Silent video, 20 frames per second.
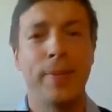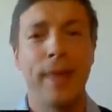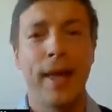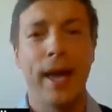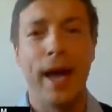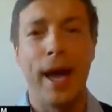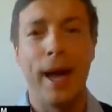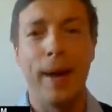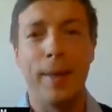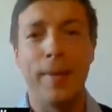
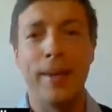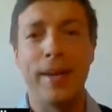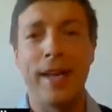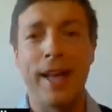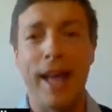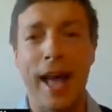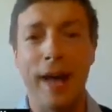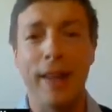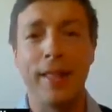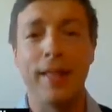But
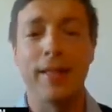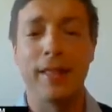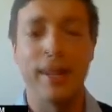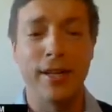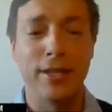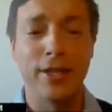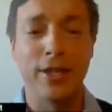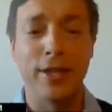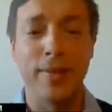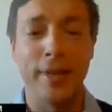now that
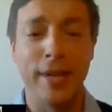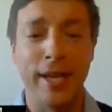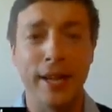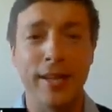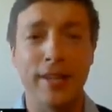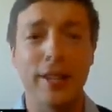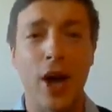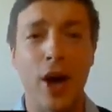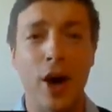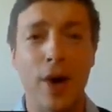things are
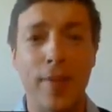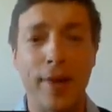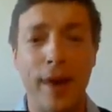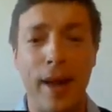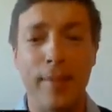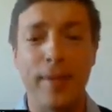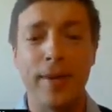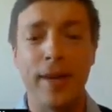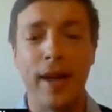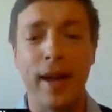beginning to open
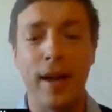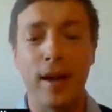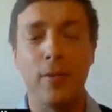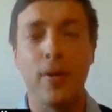up again,